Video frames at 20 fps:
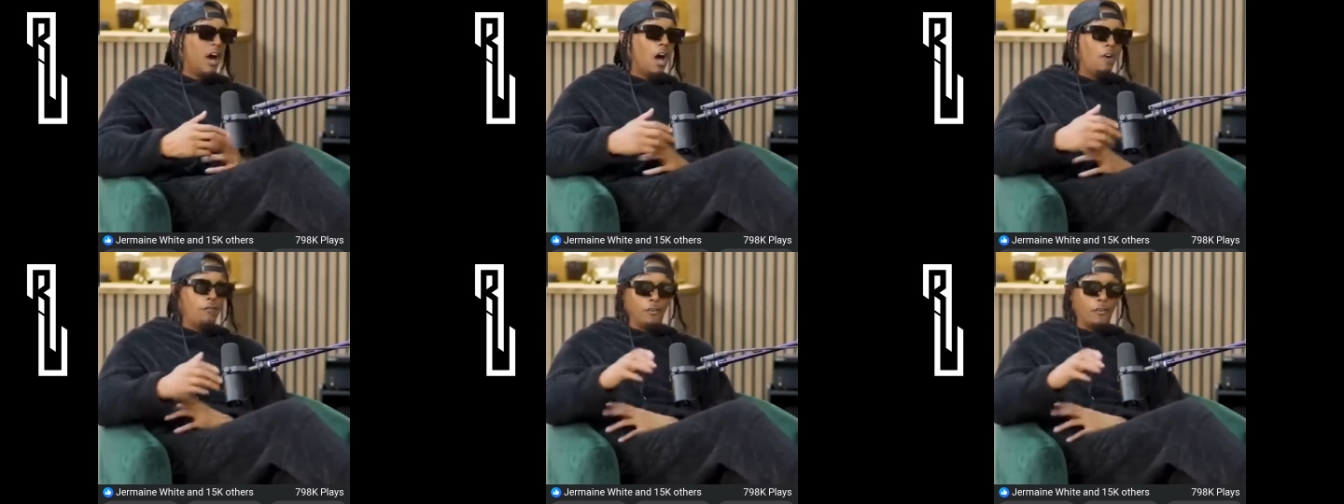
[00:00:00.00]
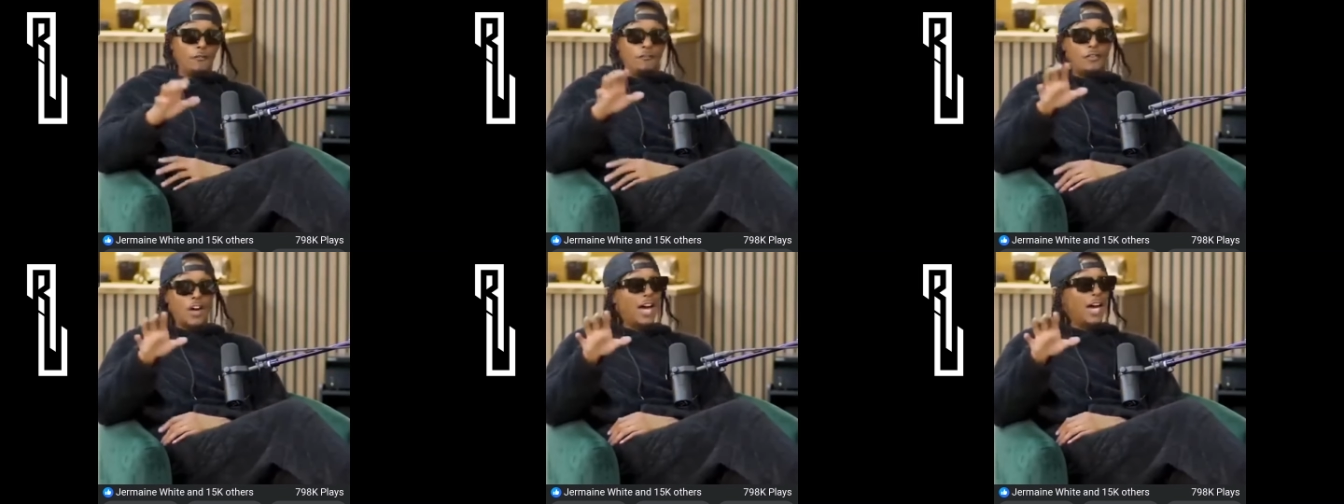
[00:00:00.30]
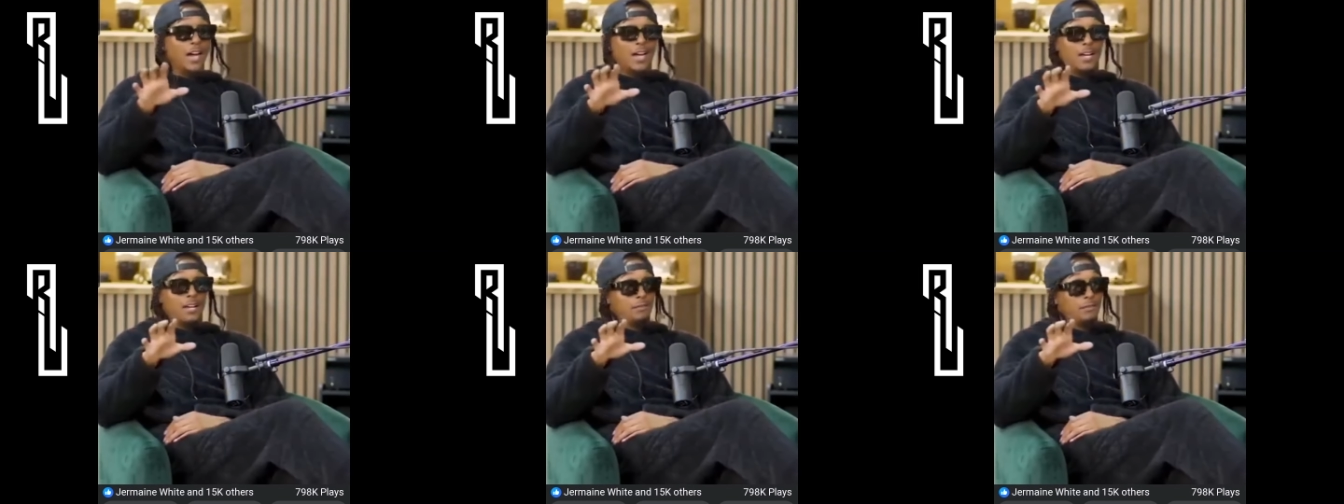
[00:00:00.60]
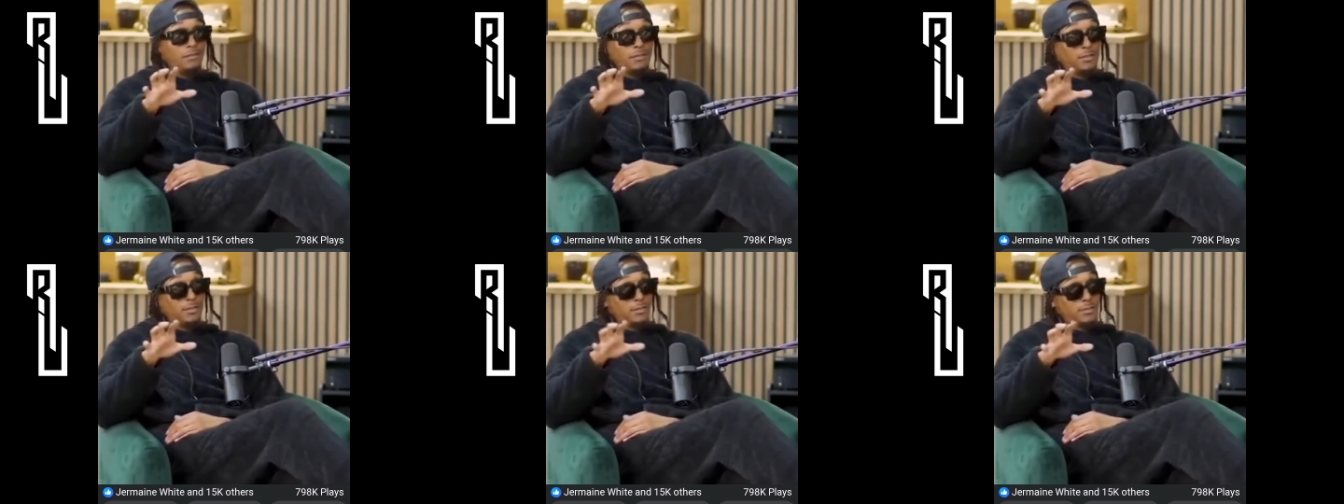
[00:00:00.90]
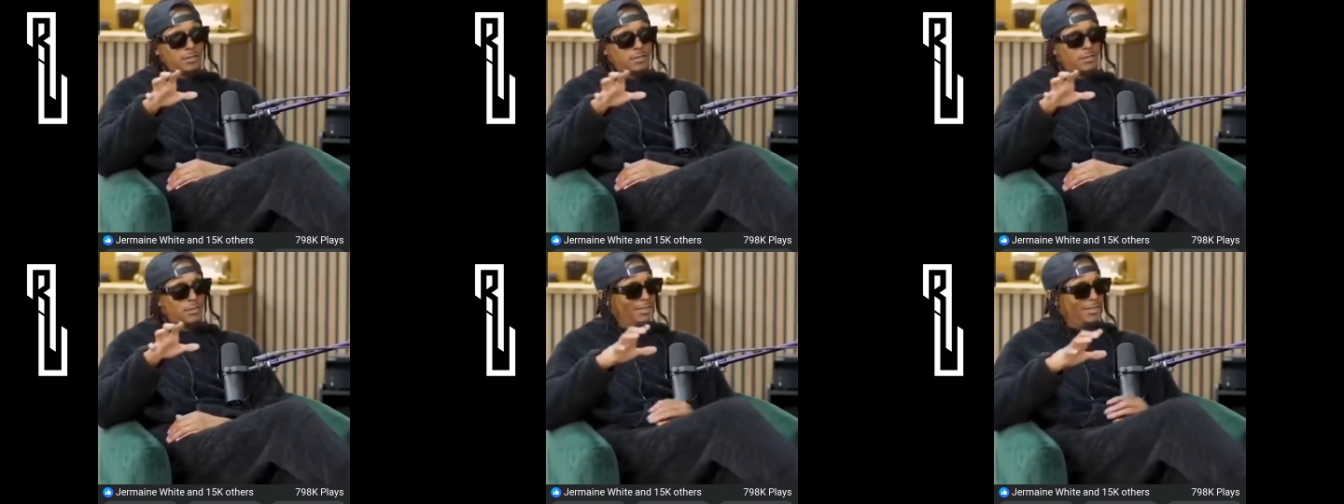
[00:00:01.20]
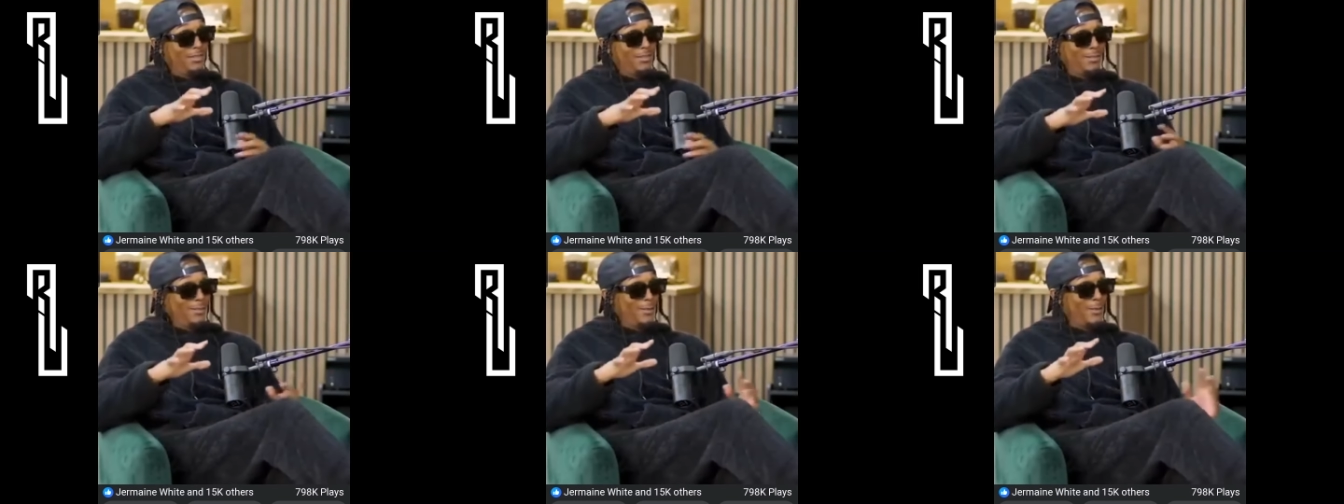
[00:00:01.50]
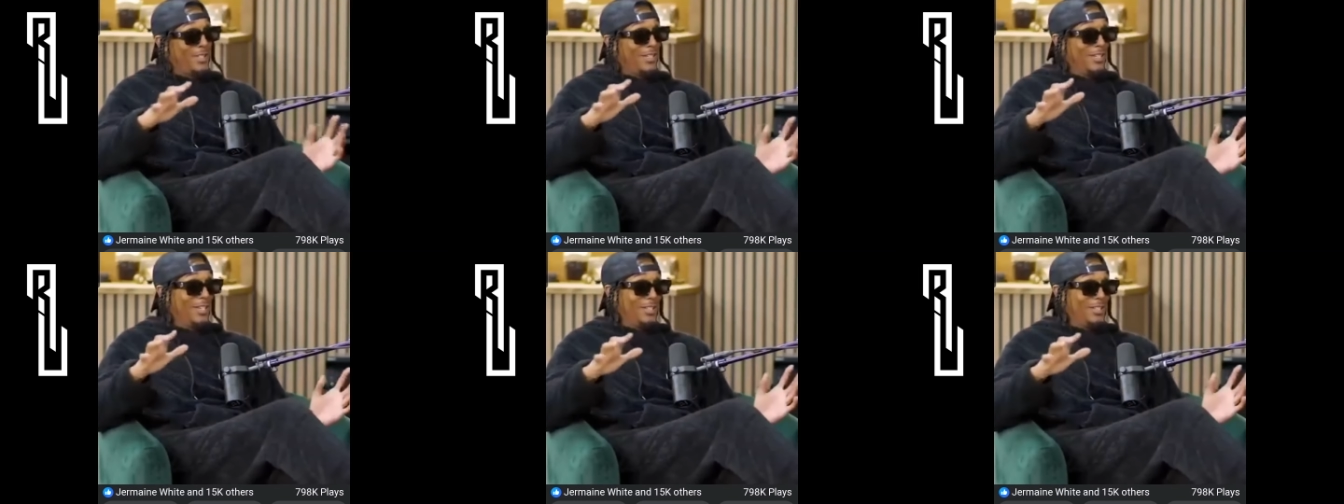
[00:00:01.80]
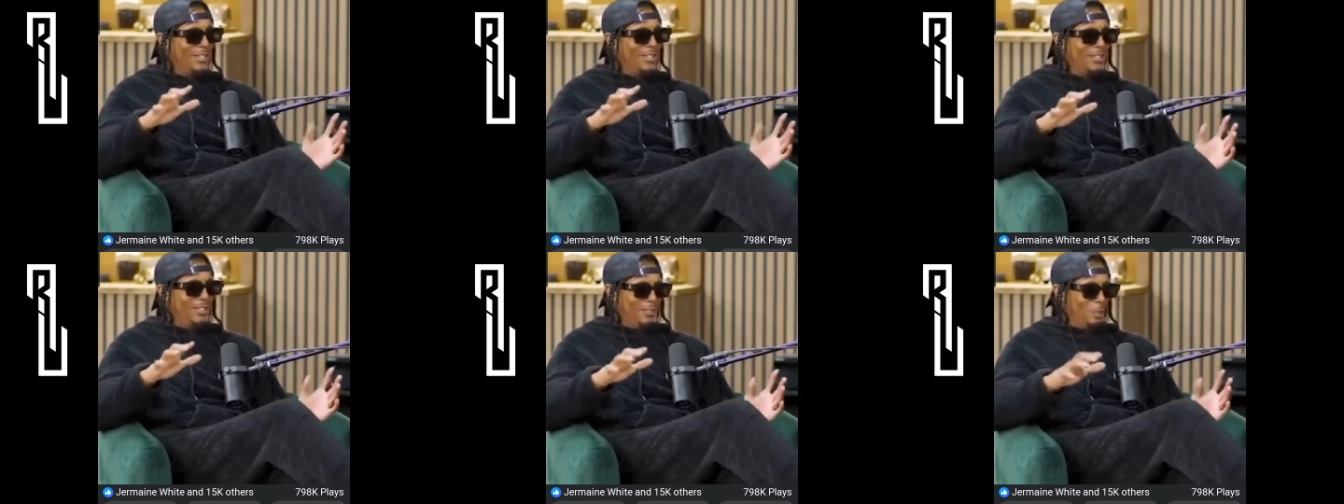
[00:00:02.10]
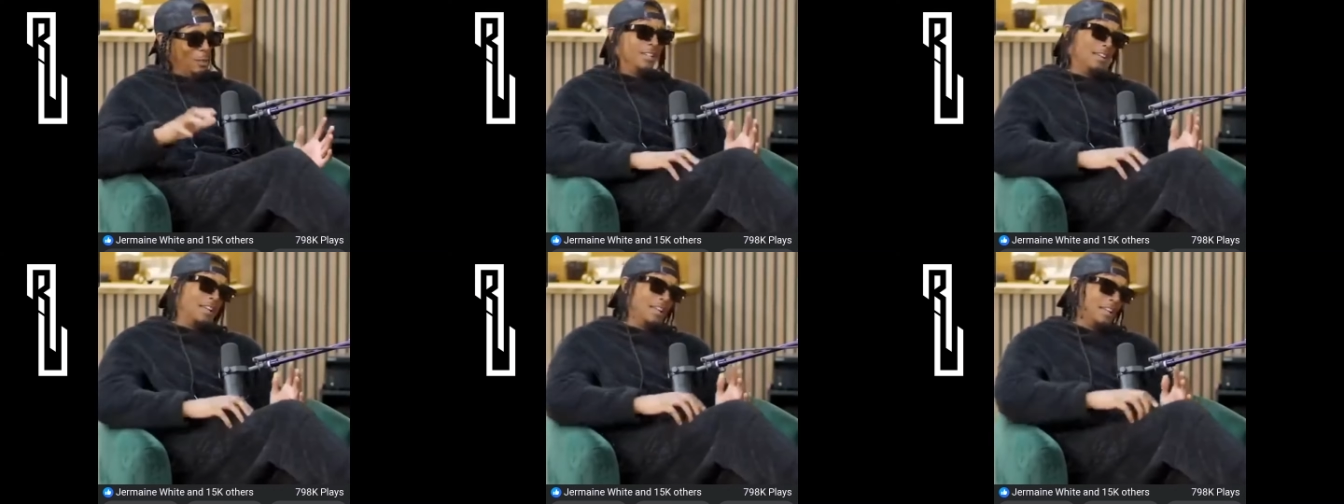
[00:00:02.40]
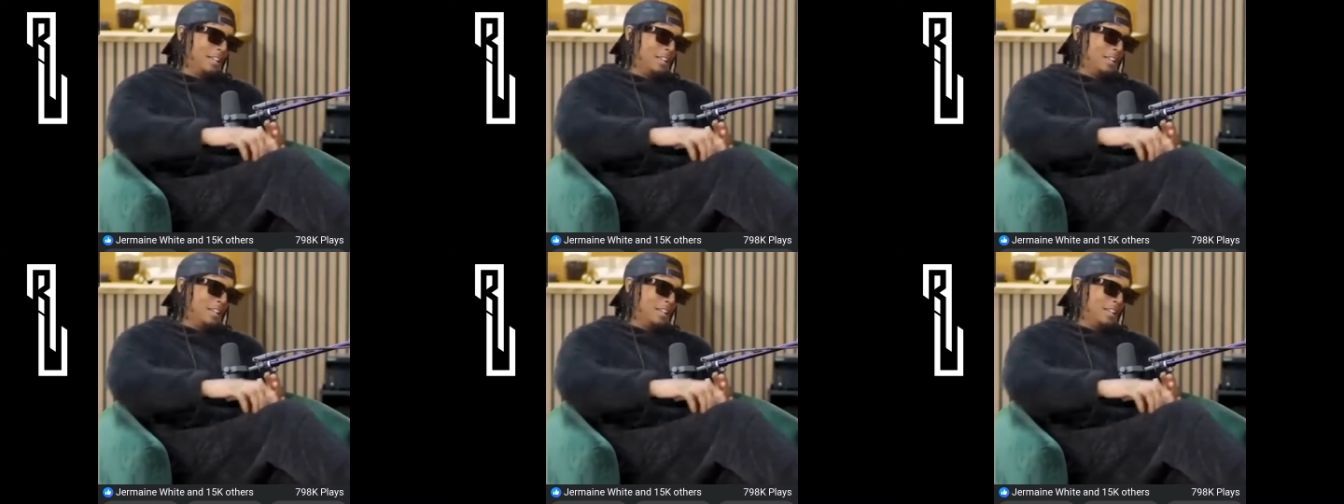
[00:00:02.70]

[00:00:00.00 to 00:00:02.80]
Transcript: off of five God. with nothing. Damn.